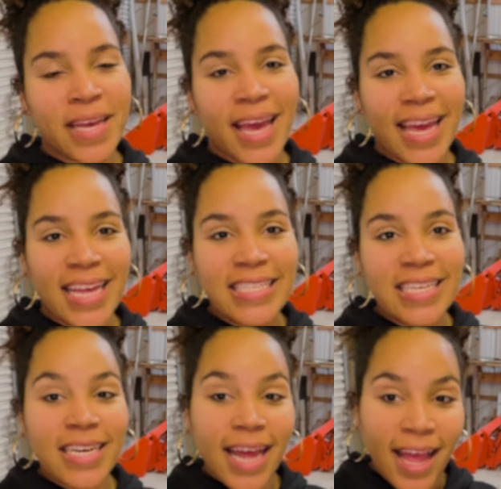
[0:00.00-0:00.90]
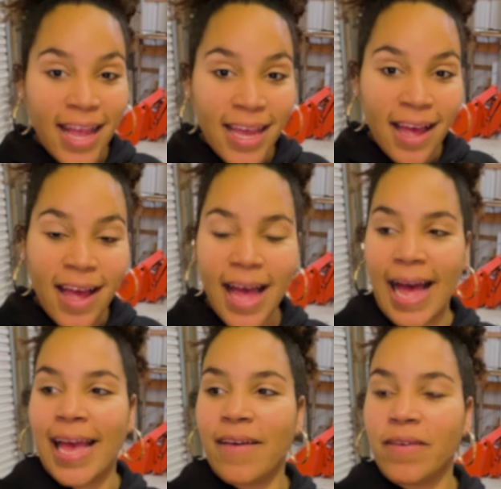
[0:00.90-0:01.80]
And today
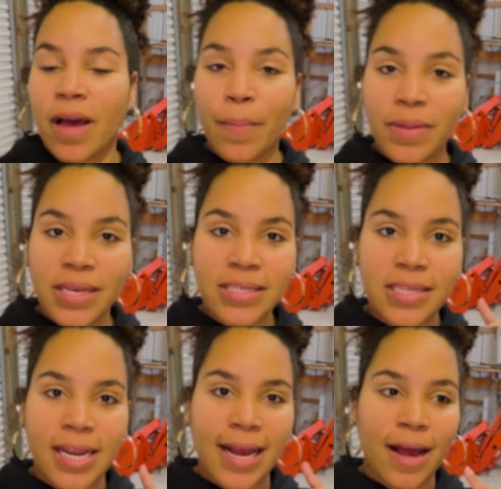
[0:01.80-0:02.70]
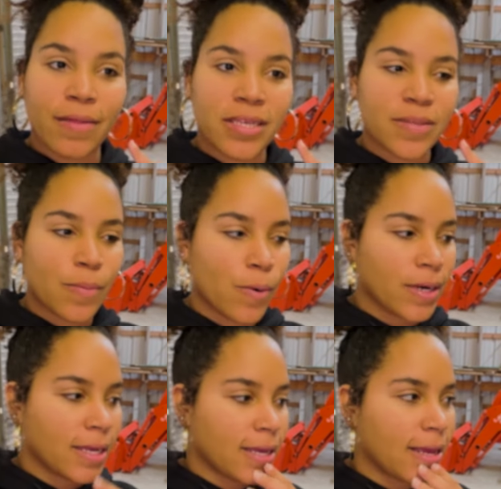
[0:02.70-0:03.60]
I have a couple things to knock out this
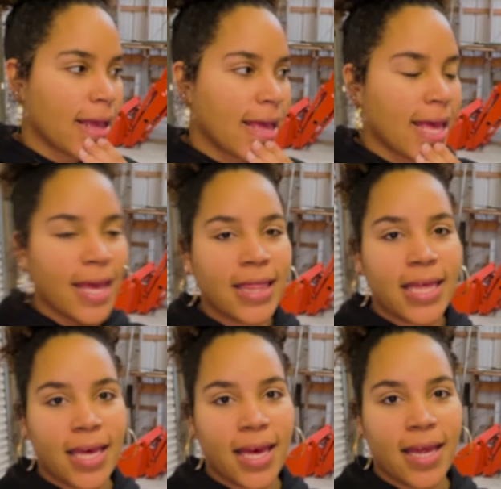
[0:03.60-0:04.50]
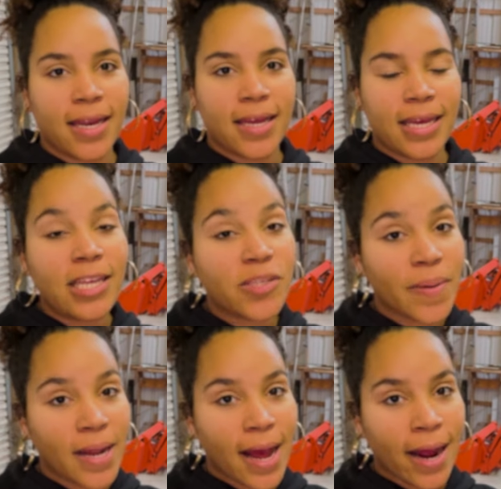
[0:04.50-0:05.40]
morning. And then
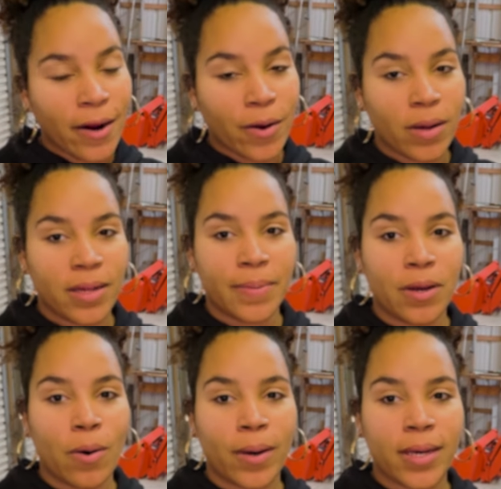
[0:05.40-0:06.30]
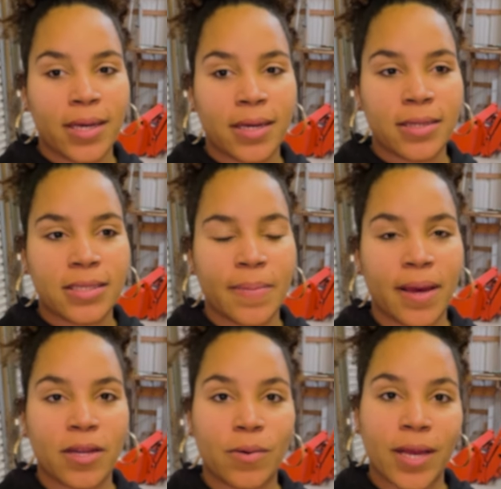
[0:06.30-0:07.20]
Egypt and I are going to be going to
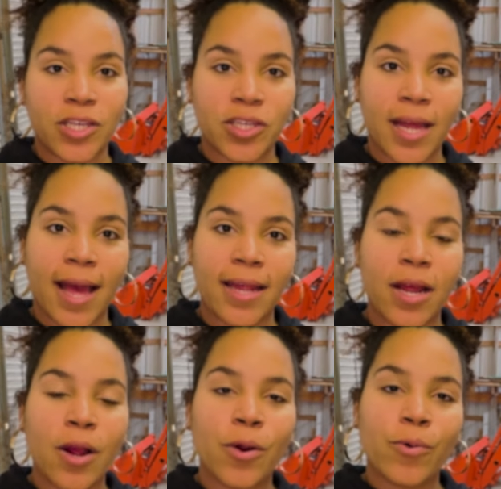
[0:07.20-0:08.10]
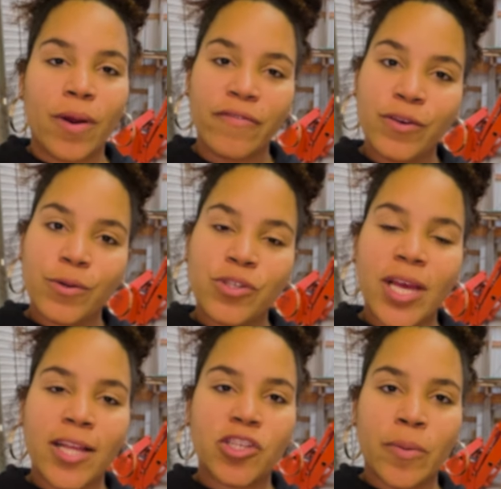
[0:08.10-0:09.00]
make a donation at Refuge
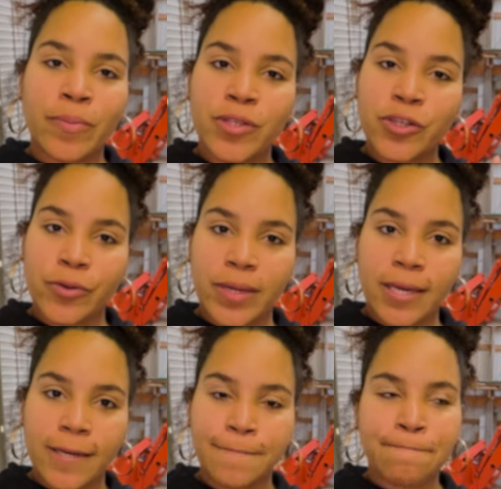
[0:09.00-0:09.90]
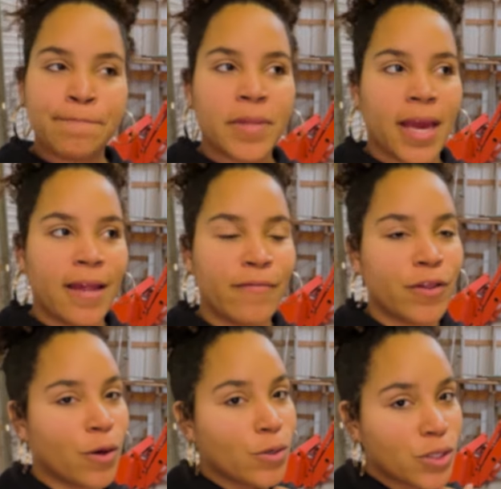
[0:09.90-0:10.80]
at Jumpers Creek. And
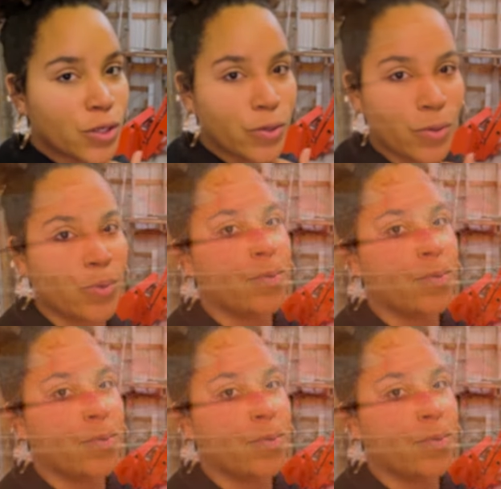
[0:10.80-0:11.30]
for those of you who